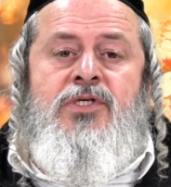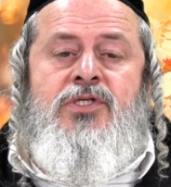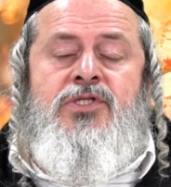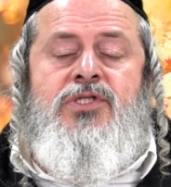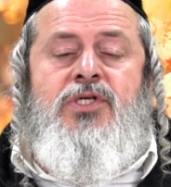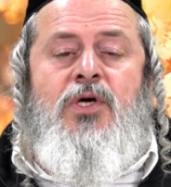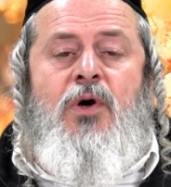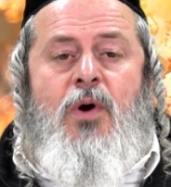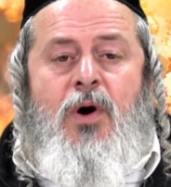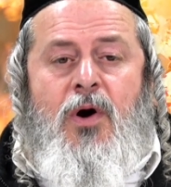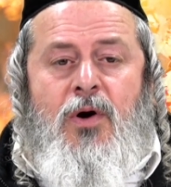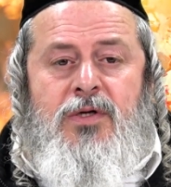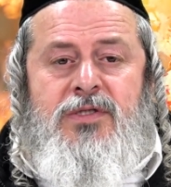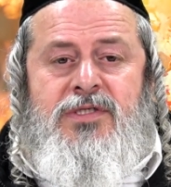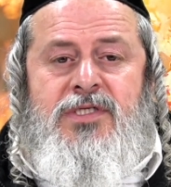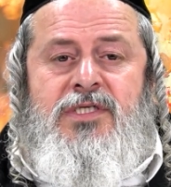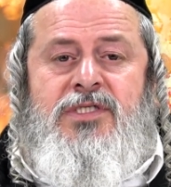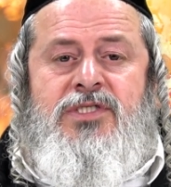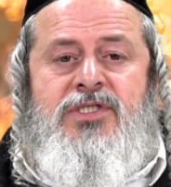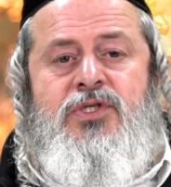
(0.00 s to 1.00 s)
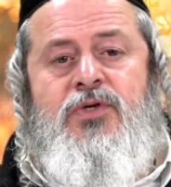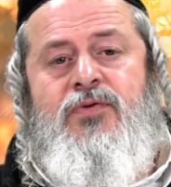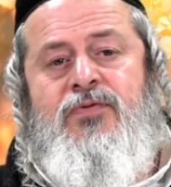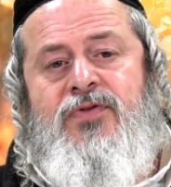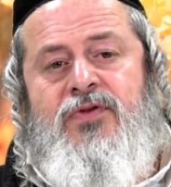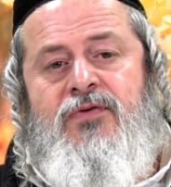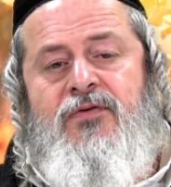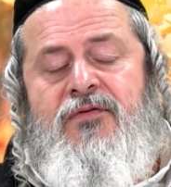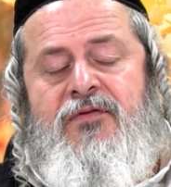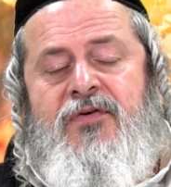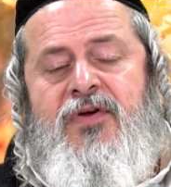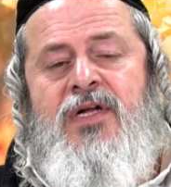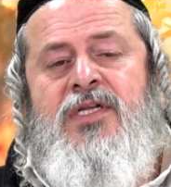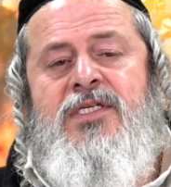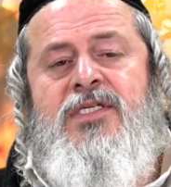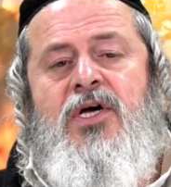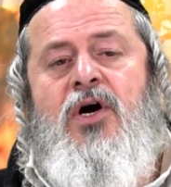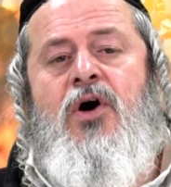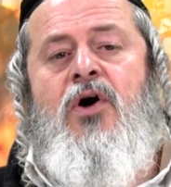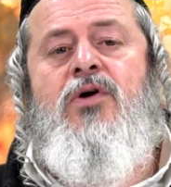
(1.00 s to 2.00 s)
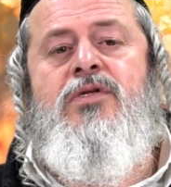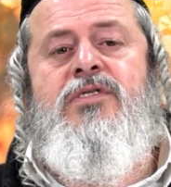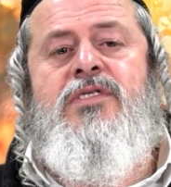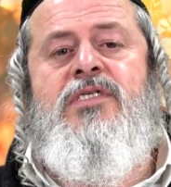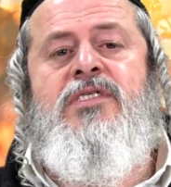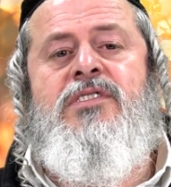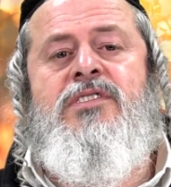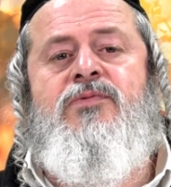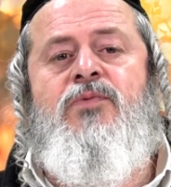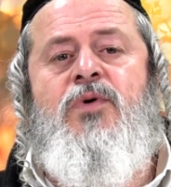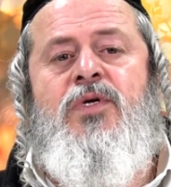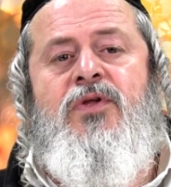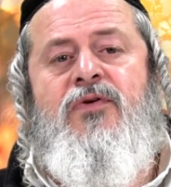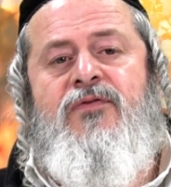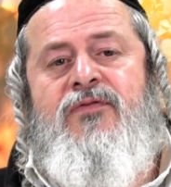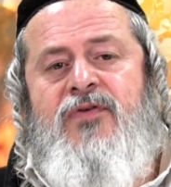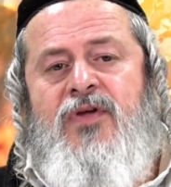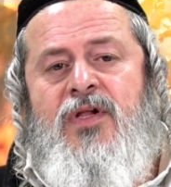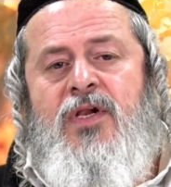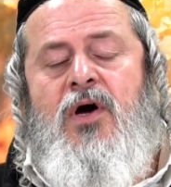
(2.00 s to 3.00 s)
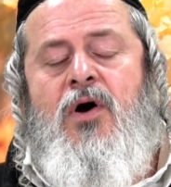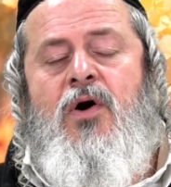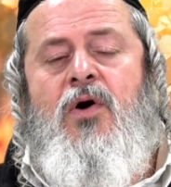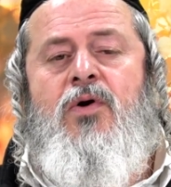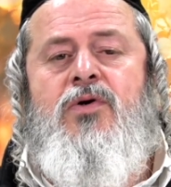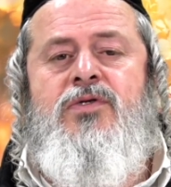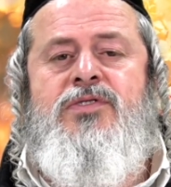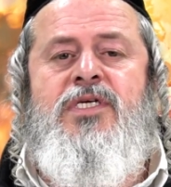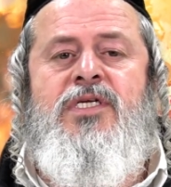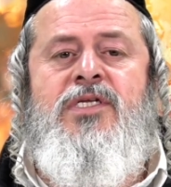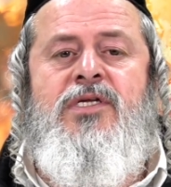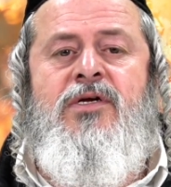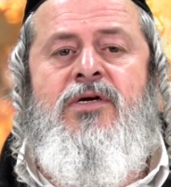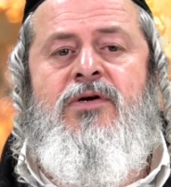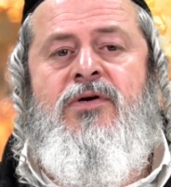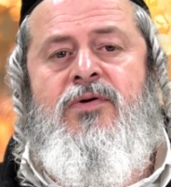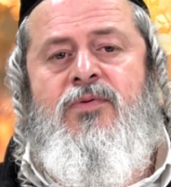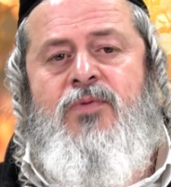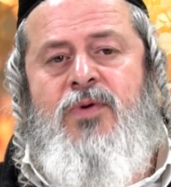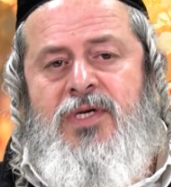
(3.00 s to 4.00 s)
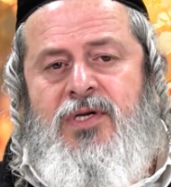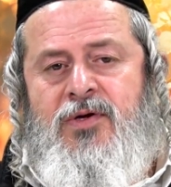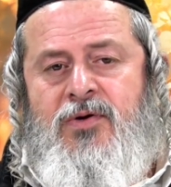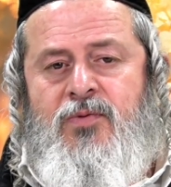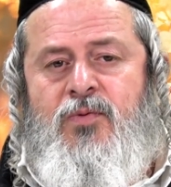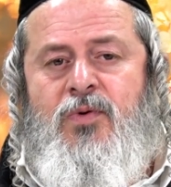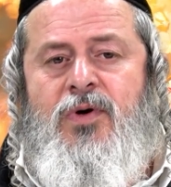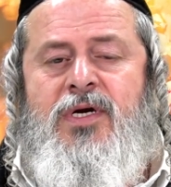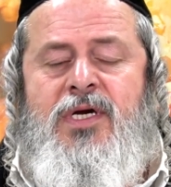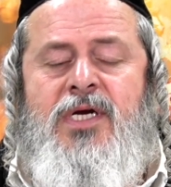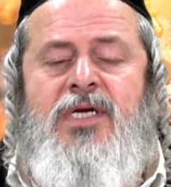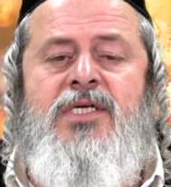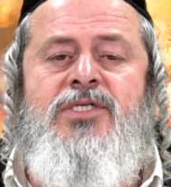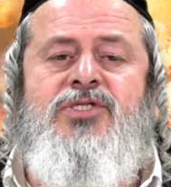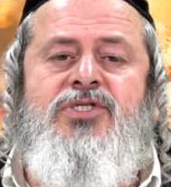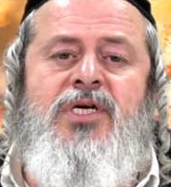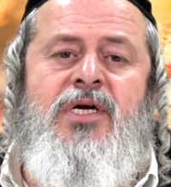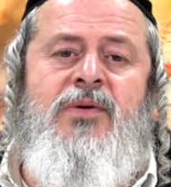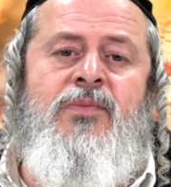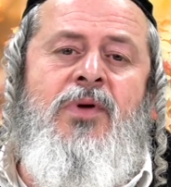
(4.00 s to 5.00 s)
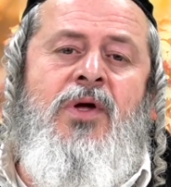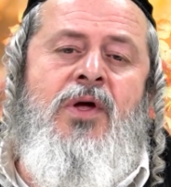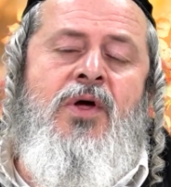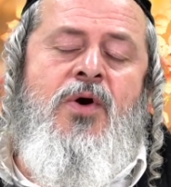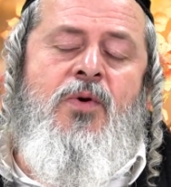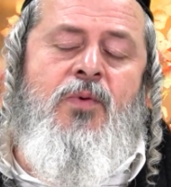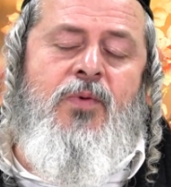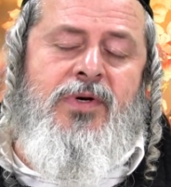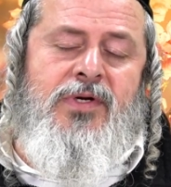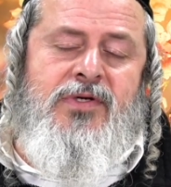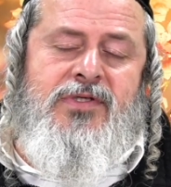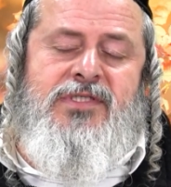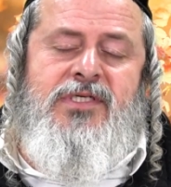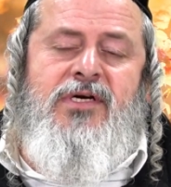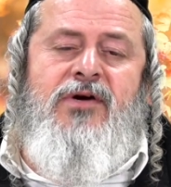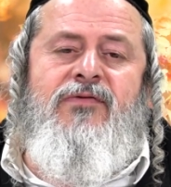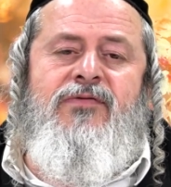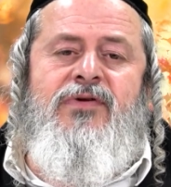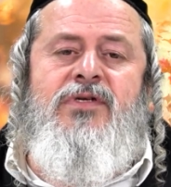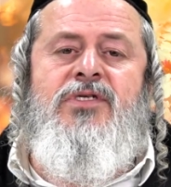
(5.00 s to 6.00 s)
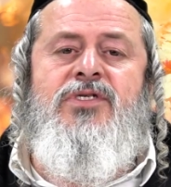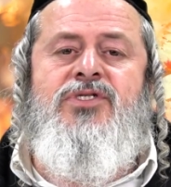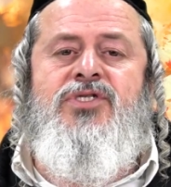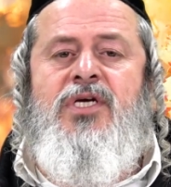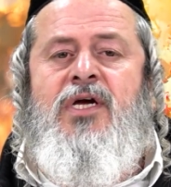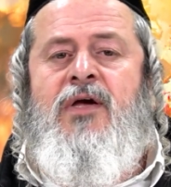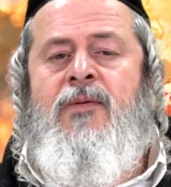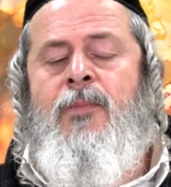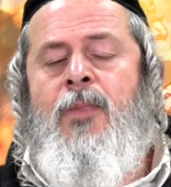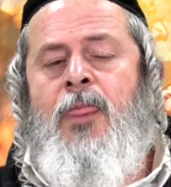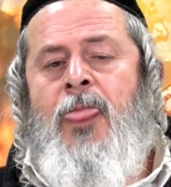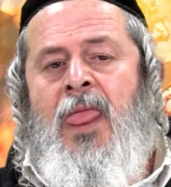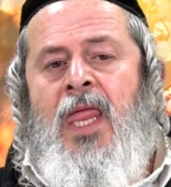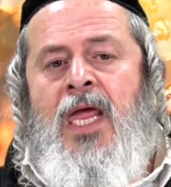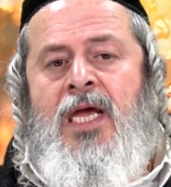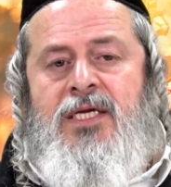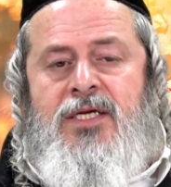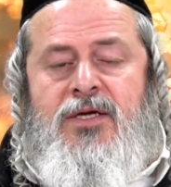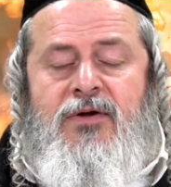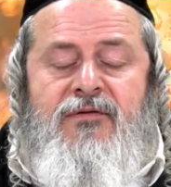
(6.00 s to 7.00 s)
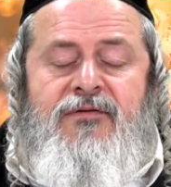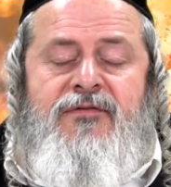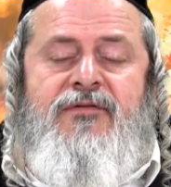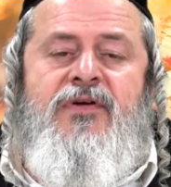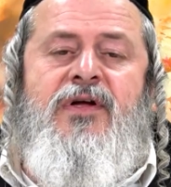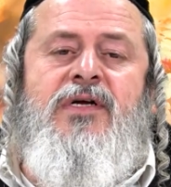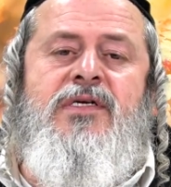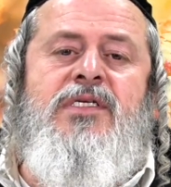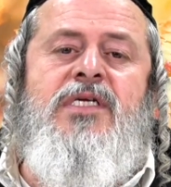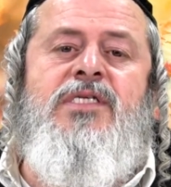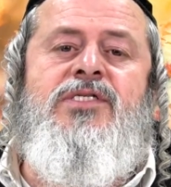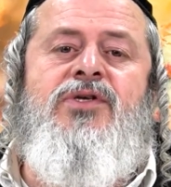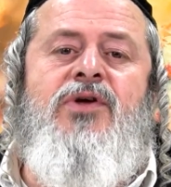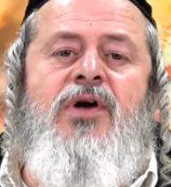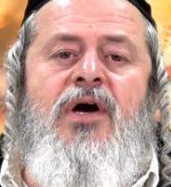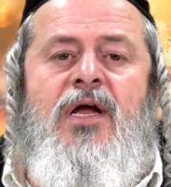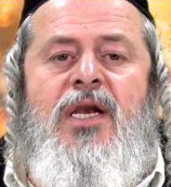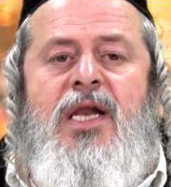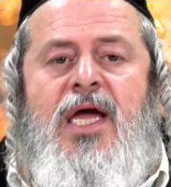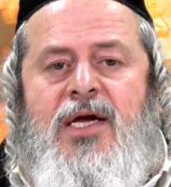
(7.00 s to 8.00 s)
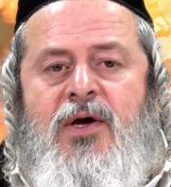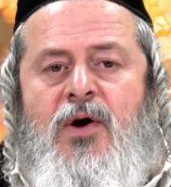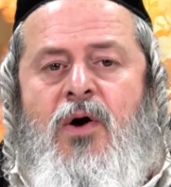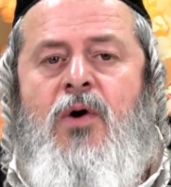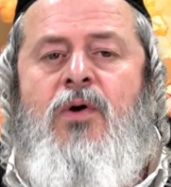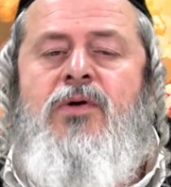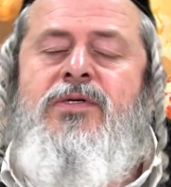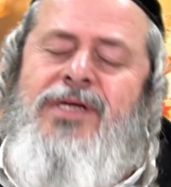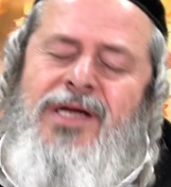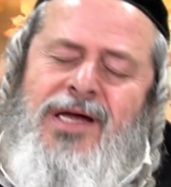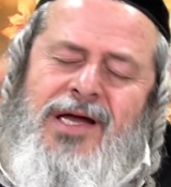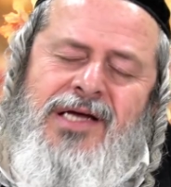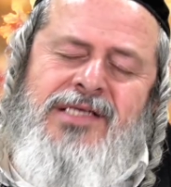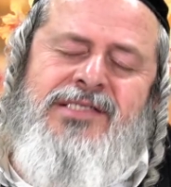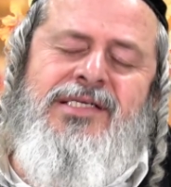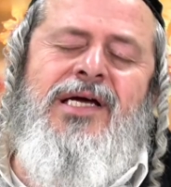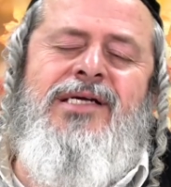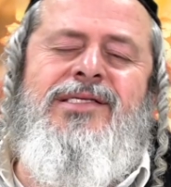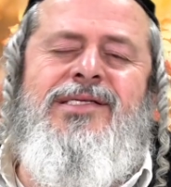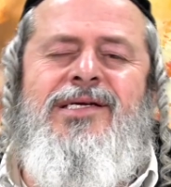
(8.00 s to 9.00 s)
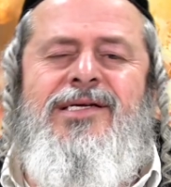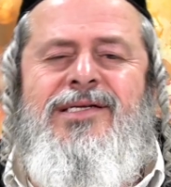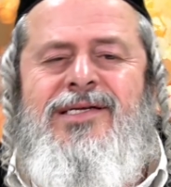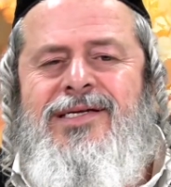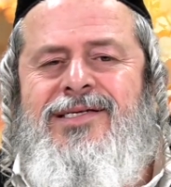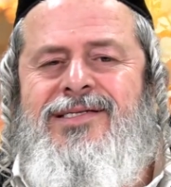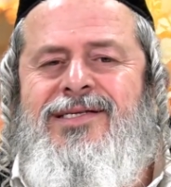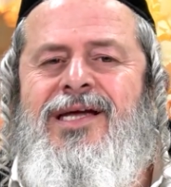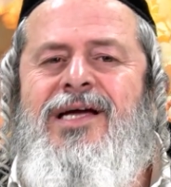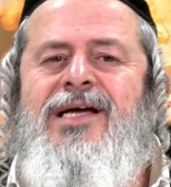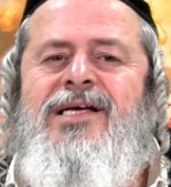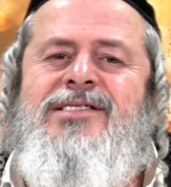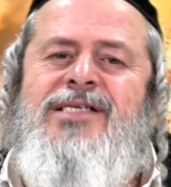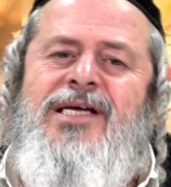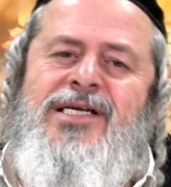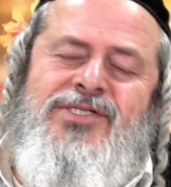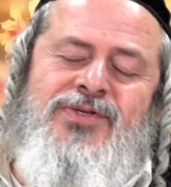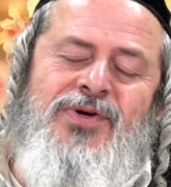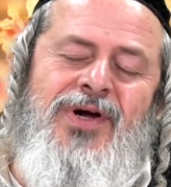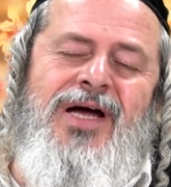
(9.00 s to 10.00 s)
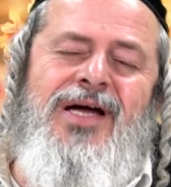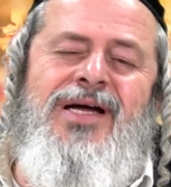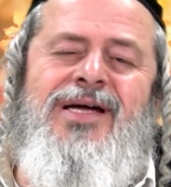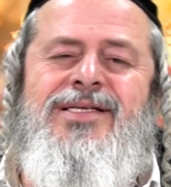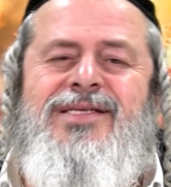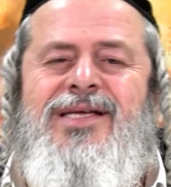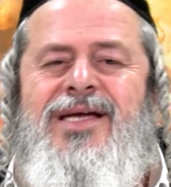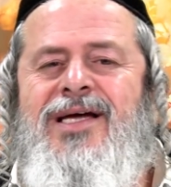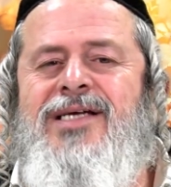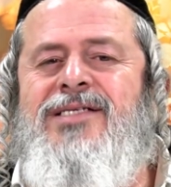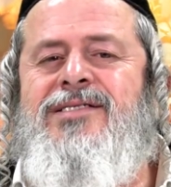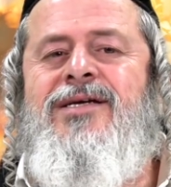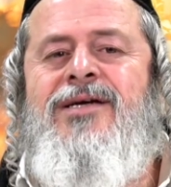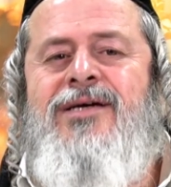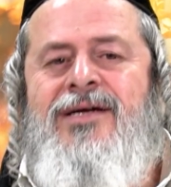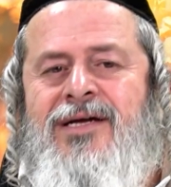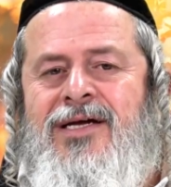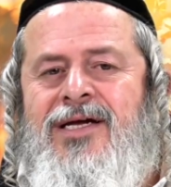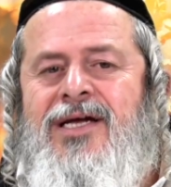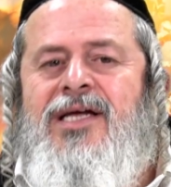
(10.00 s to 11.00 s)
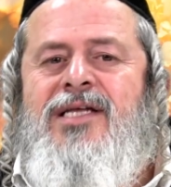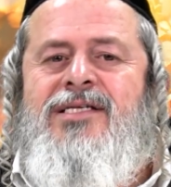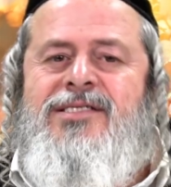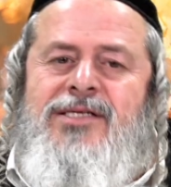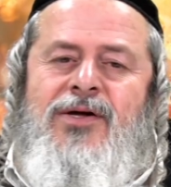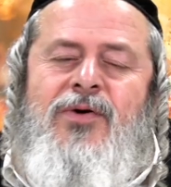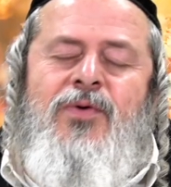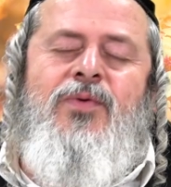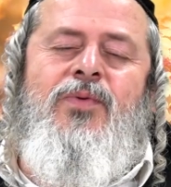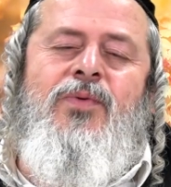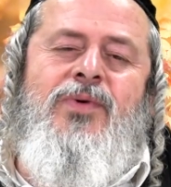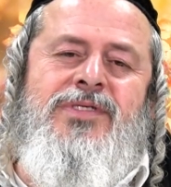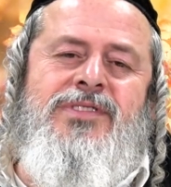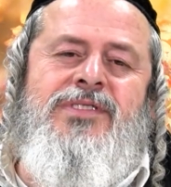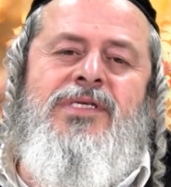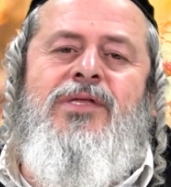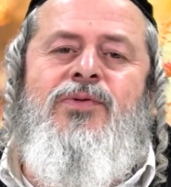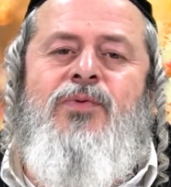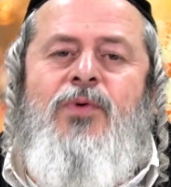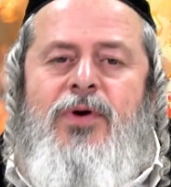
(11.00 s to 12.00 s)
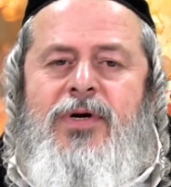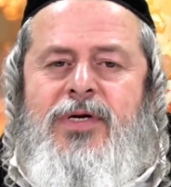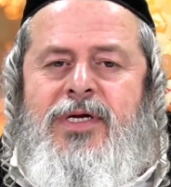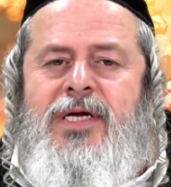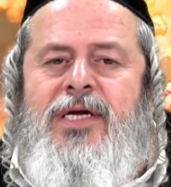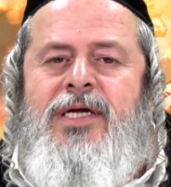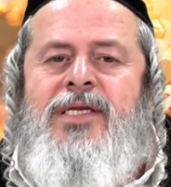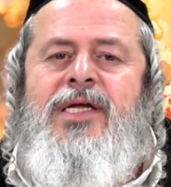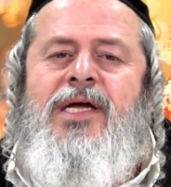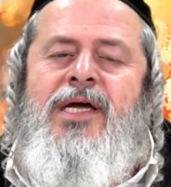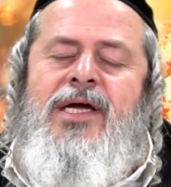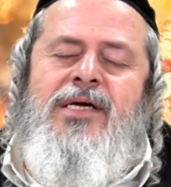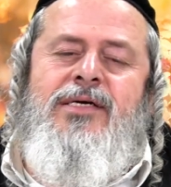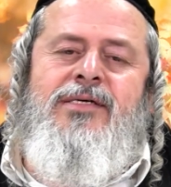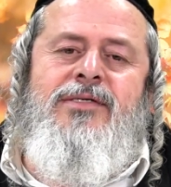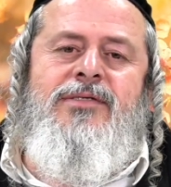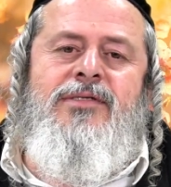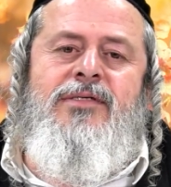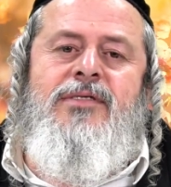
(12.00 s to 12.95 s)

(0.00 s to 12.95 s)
So oldness, to feel the oldness, when you feel old in your, when you work in Hashem, when you serve in Hashem, you feel that you are like old. Yes, I did it. Yes, I tried it. Yes, it's not working. Yeah.